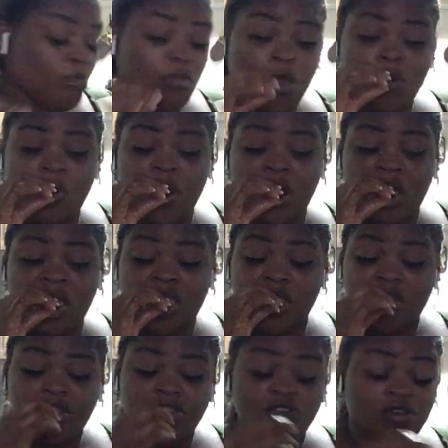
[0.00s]
or
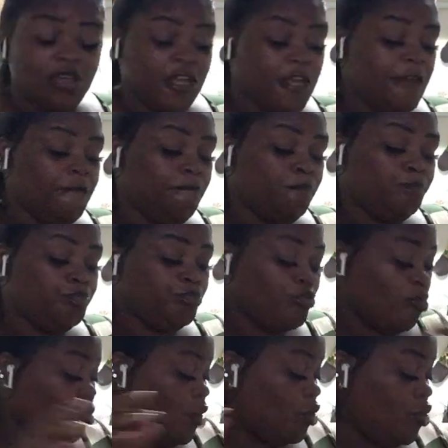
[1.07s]
you can give
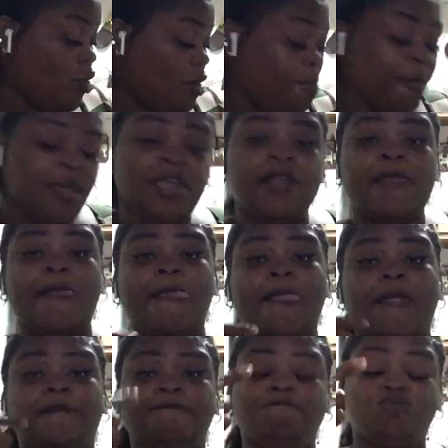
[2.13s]
your opinion
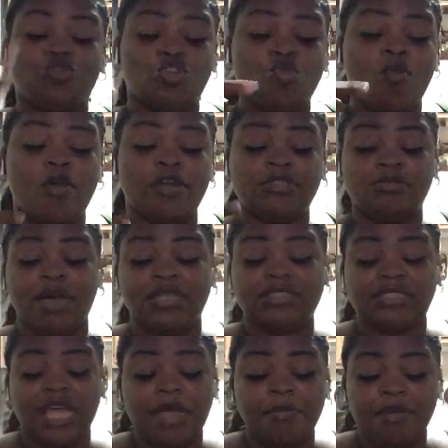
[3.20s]
towards my
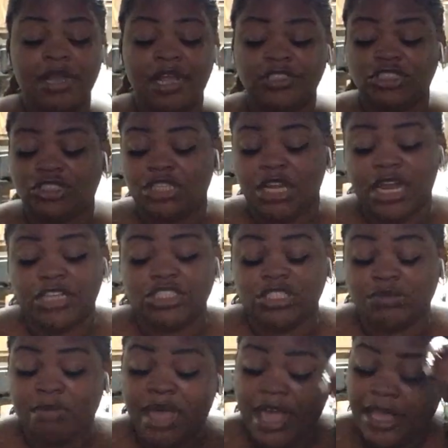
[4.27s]
statement that I just
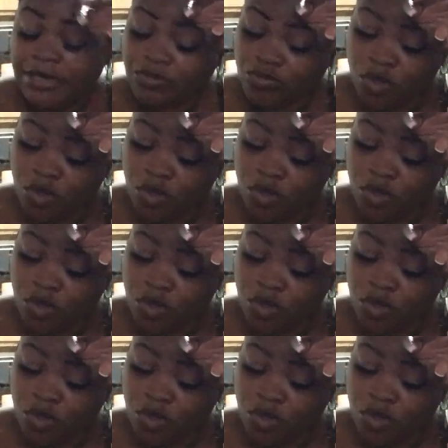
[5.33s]
made,